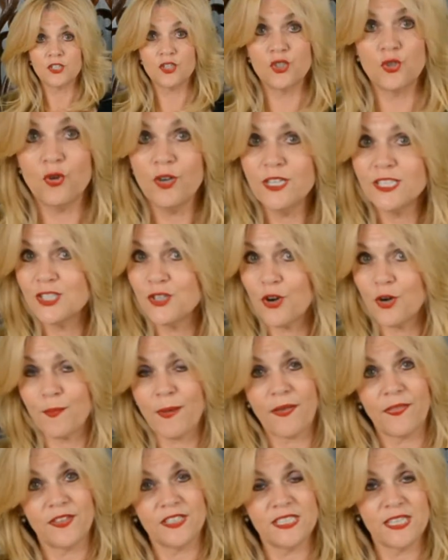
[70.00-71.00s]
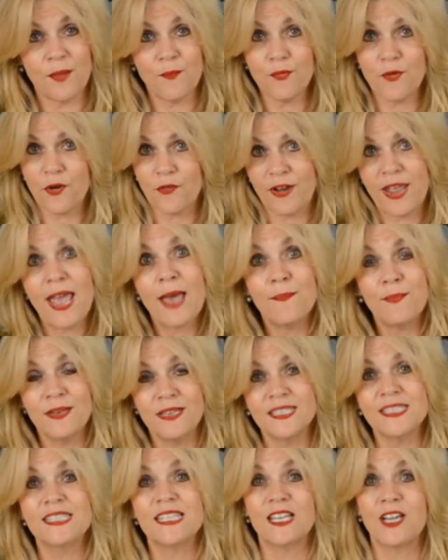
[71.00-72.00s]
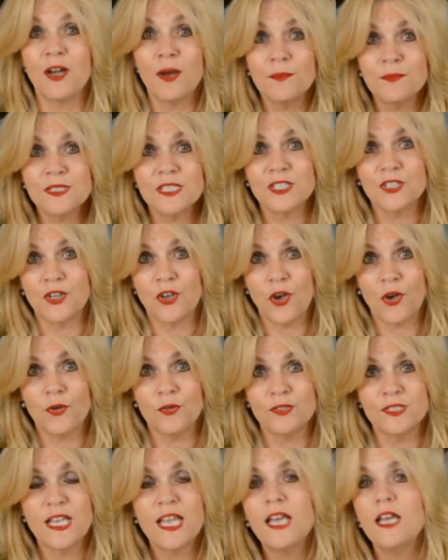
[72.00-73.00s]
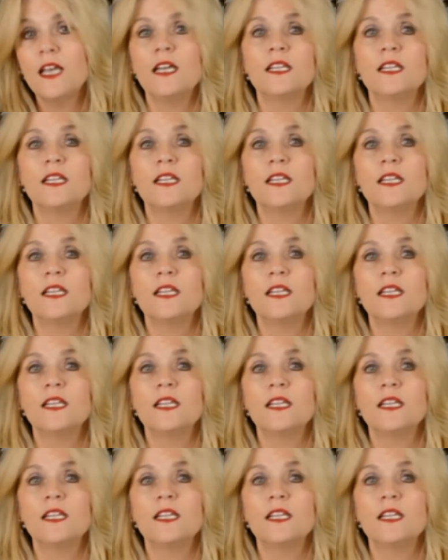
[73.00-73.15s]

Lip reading: So joy is not about the temporary happiness that comes and goes.